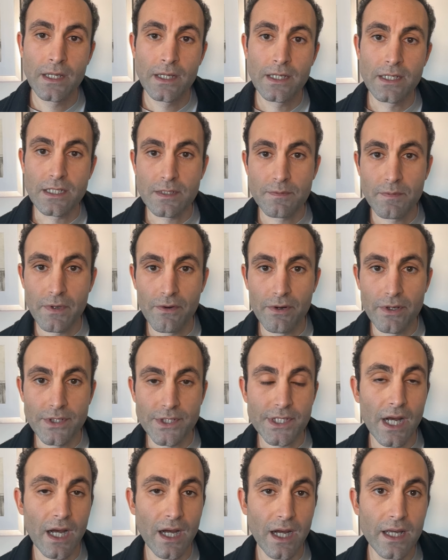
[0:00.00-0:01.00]

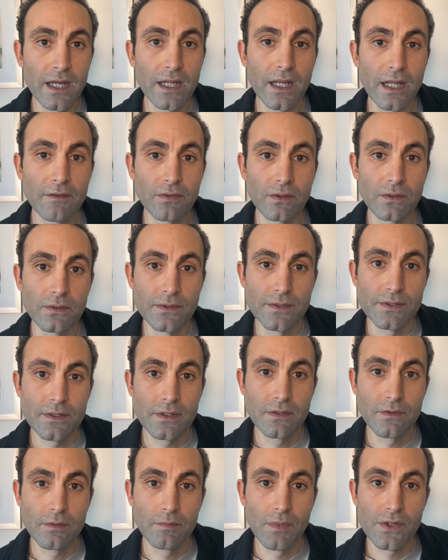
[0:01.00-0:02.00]
experienced higher levels
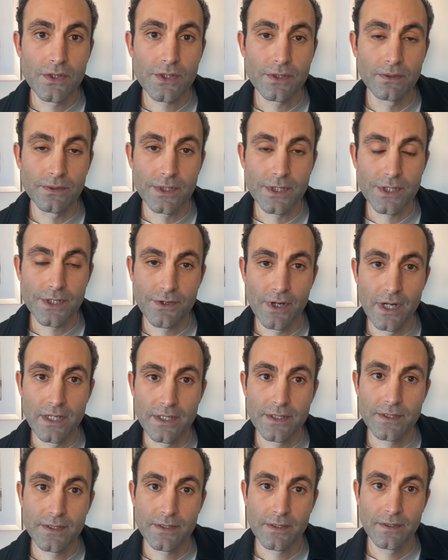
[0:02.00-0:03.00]
of emotional distress,